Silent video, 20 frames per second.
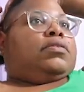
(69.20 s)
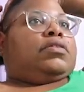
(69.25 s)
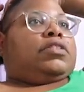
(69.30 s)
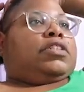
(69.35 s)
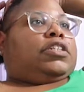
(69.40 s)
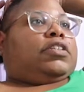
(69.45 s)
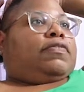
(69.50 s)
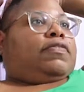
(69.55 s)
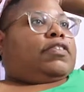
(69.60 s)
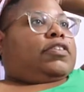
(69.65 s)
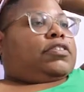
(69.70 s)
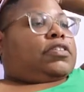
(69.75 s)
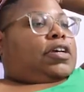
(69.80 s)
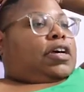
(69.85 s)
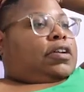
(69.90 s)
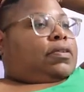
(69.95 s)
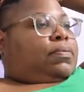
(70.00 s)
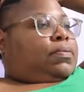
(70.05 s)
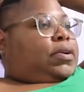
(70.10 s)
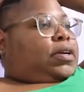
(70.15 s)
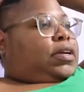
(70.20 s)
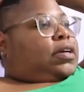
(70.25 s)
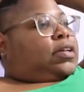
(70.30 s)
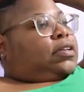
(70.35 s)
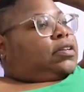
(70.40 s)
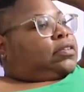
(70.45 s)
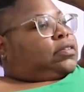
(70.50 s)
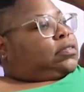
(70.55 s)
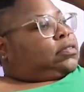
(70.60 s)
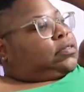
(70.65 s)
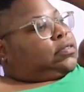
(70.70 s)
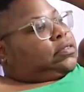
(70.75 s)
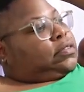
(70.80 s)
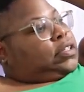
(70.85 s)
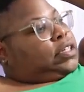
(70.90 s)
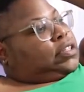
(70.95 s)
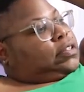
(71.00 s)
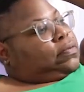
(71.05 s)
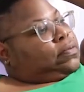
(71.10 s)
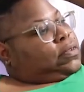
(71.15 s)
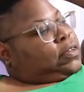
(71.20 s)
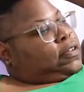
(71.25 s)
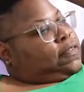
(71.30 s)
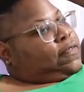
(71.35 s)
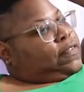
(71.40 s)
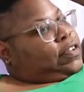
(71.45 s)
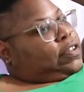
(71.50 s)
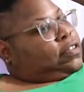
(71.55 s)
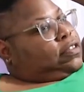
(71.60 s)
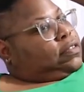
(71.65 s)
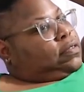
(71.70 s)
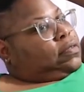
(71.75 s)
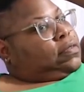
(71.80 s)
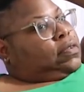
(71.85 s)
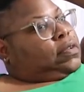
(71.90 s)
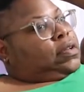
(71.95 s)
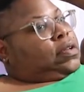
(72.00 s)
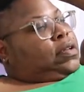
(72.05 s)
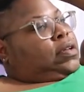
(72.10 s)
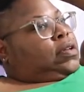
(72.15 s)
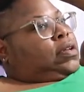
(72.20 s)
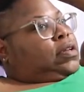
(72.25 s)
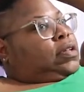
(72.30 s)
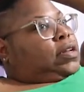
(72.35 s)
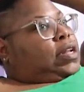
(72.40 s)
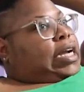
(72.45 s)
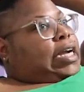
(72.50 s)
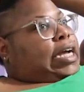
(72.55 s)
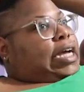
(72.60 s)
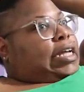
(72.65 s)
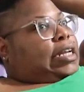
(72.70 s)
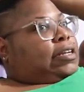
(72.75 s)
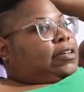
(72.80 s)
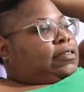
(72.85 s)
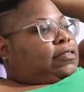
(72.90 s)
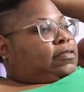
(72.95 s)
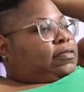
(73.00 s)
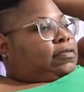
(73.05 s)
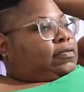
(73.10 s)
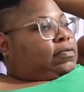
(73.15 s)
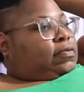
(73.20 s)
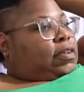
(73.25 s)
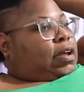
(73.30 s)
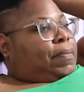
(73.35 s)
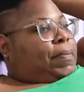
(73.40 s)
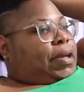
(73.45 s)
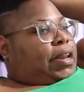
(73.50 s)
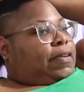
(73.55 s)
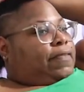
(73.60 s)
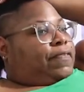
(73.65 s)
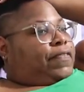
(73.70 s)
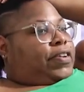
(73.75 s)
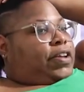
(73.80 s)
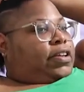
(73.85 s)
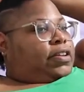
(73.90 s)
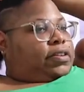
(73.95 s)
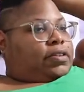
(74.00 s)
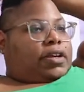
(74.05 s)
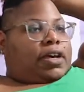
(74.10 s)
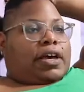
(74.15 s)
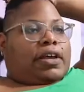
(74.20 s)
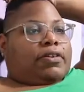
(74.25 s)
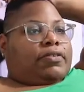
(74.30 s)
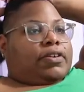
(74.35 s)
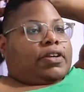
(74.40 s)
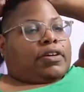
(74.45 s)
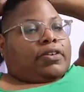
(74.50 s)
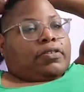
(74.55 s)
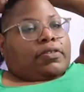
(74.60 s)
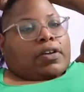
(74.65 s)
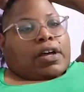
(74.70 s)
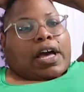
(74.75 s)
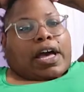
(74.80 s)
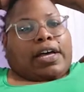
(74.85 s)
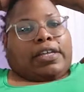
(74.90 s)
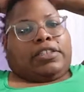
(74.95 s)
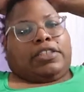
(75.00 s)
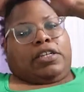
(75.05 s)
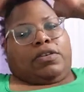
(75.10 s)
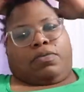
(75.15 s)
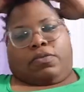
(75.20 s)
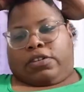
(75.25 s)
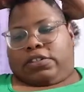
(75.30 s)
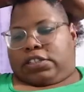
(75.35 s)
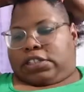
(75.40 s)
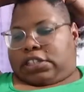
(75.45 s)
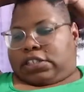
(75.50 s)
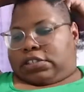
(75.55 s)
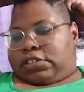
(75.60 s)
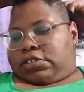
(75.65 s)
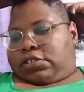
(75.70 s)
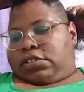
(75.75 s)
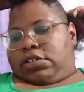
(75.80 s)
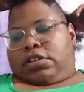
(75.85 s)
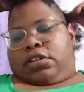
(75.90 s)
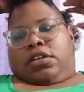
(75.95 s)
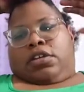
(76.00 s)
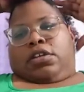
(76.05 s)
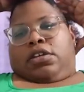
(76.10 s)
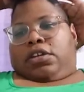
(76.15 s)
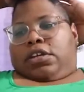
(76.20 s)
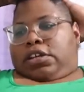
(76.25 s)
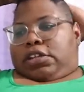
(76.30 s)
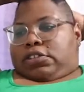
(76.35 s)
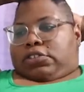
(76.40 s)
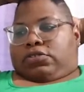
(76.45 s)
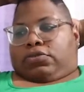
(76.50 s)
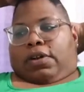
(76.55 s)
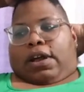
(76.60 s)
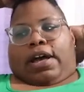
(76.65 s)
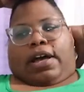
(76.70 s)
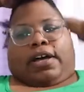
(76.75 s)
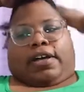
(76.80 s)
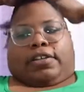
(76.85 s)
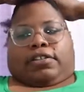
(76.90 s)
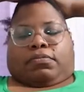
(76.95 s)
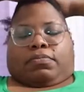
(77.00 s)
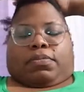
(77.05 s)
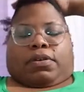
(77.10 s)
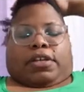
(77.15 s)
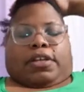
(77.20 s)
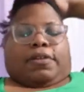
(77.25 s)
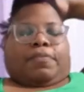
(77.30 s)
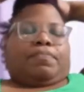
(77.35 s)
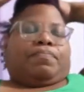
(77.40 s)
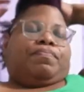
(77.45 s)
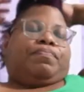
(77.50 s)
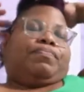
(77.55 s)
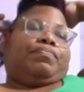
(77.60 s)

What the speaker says: it just feels kind of regular. Doesn't really feel like I mean, it feel, I don't know. I'll see once it dries, but